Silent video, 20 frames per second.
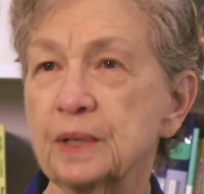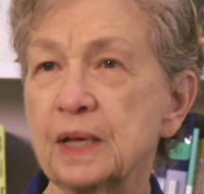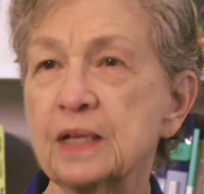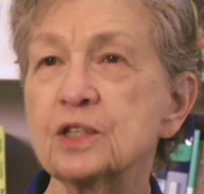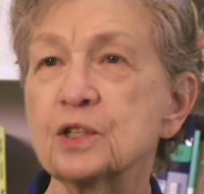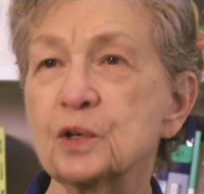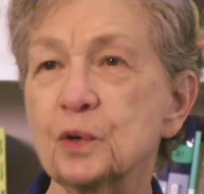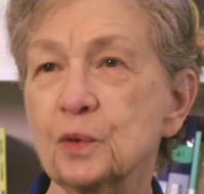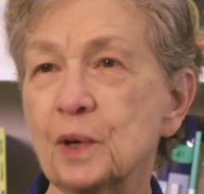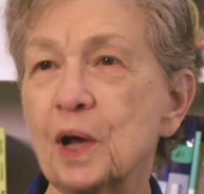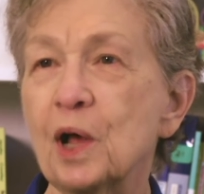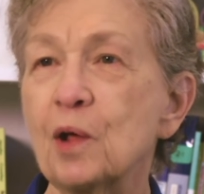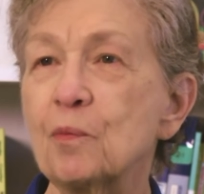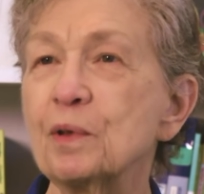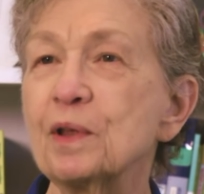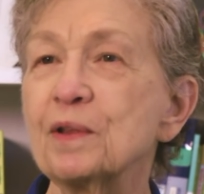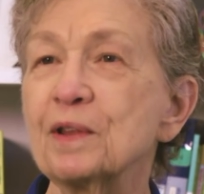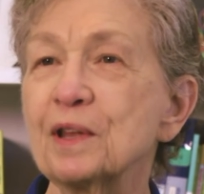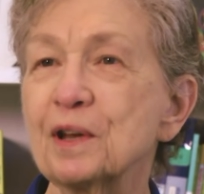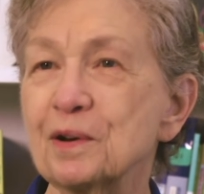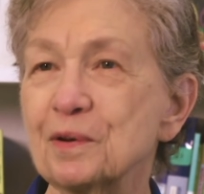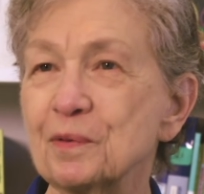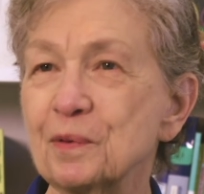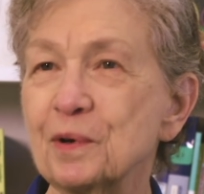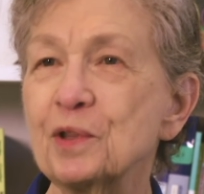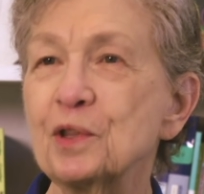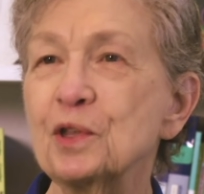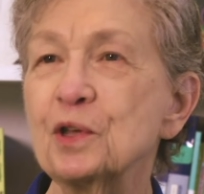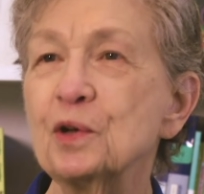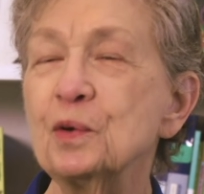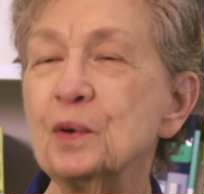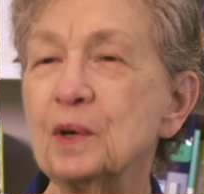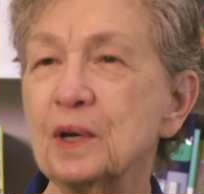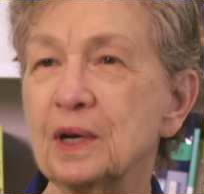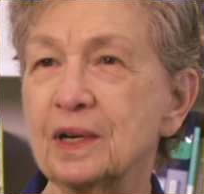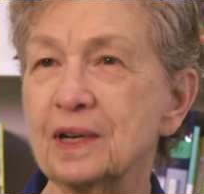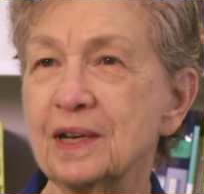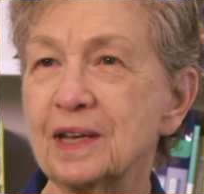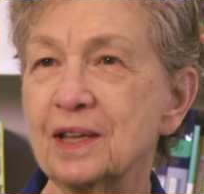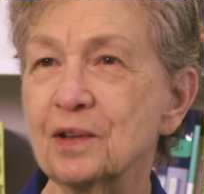And so I'll be there with you,
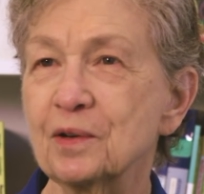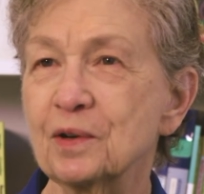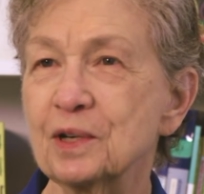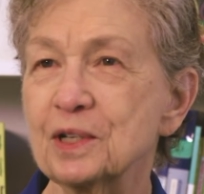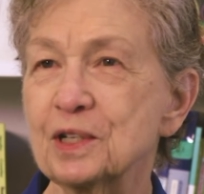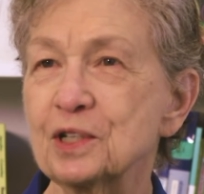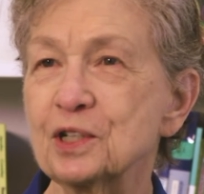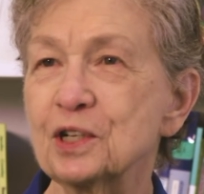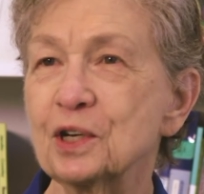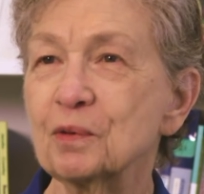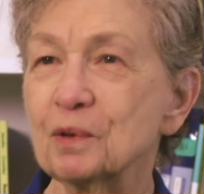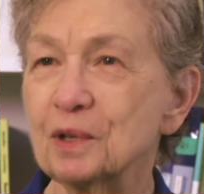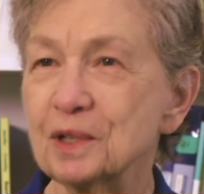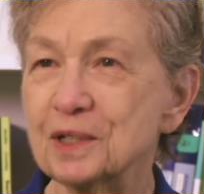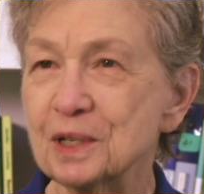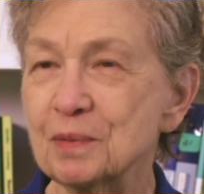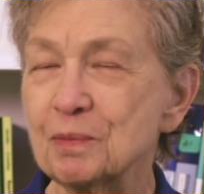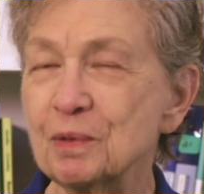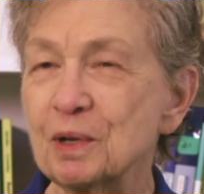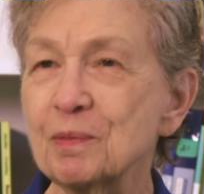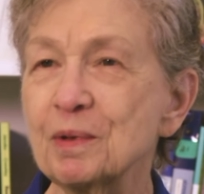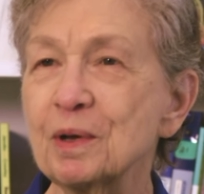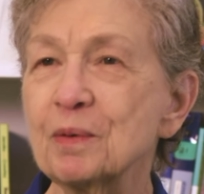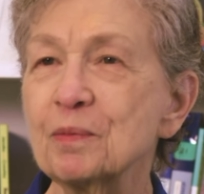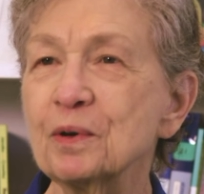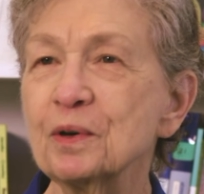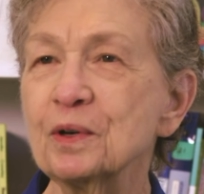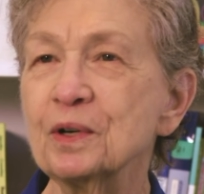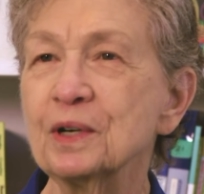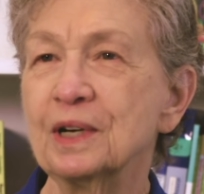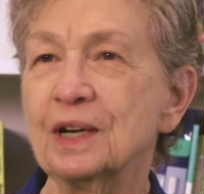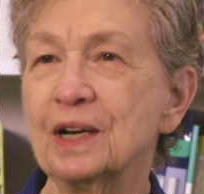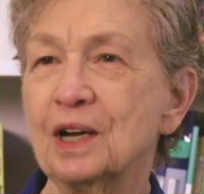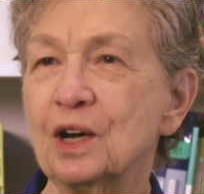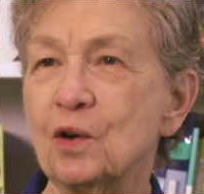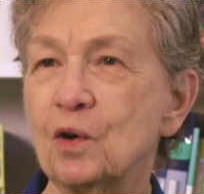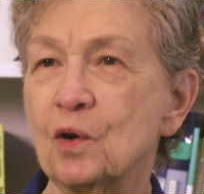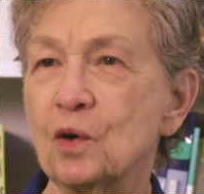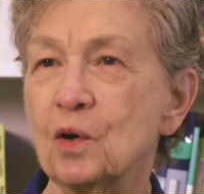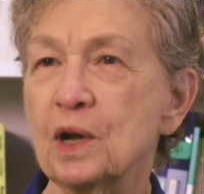either as a General Assembly member
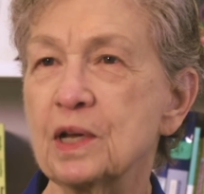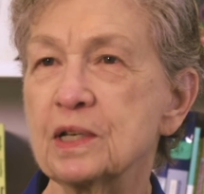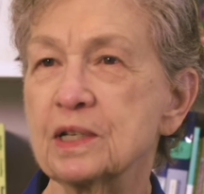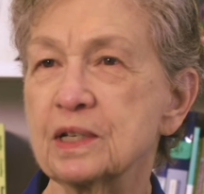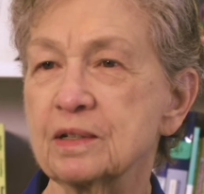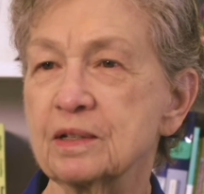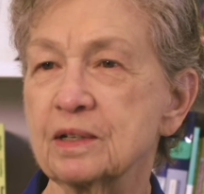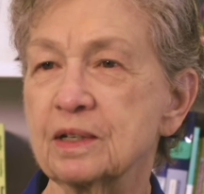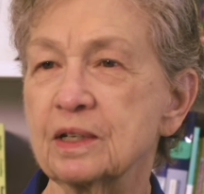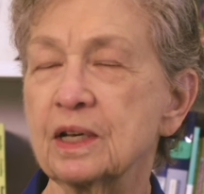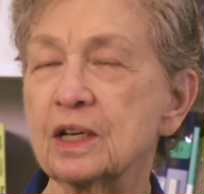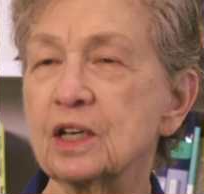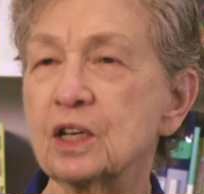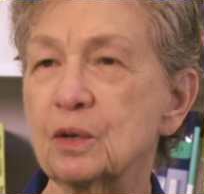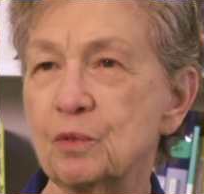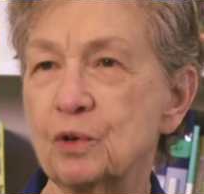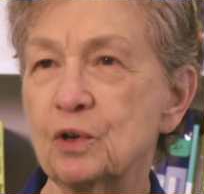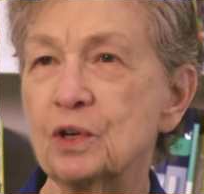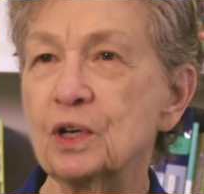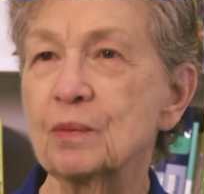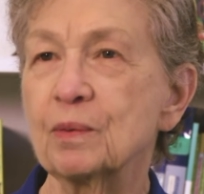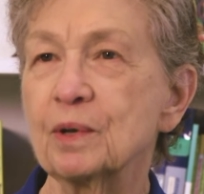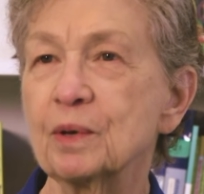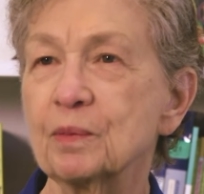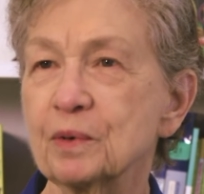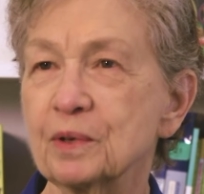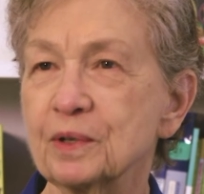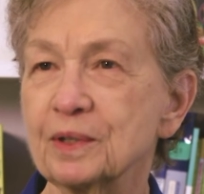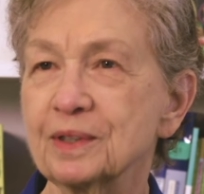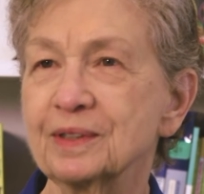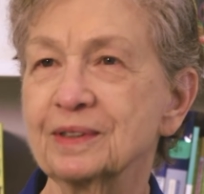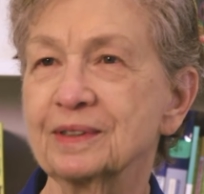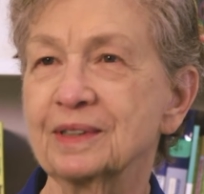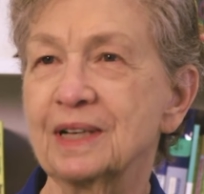or as a community member.